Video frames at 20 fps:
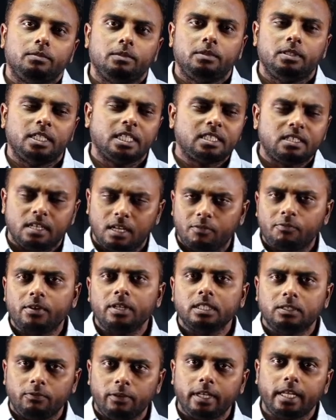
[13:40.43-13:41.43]
Just
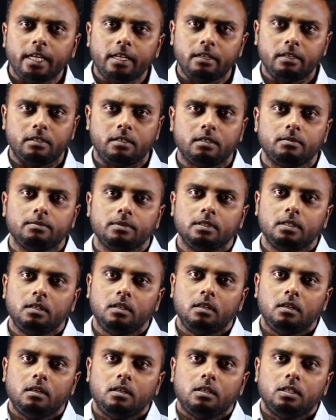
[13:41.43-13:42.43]
reference we take it,
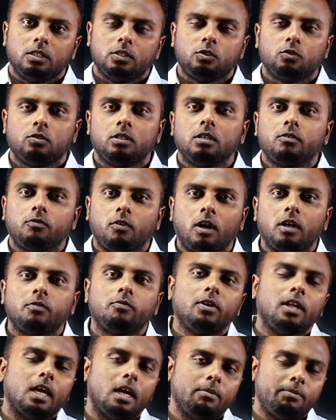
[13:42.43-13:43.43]
so that what
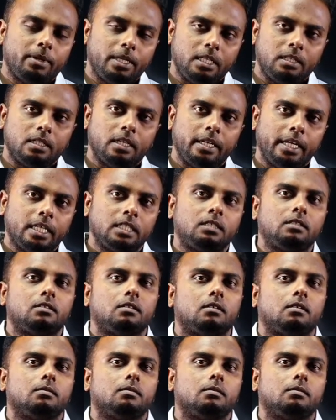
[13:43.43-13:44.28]
will happen in the next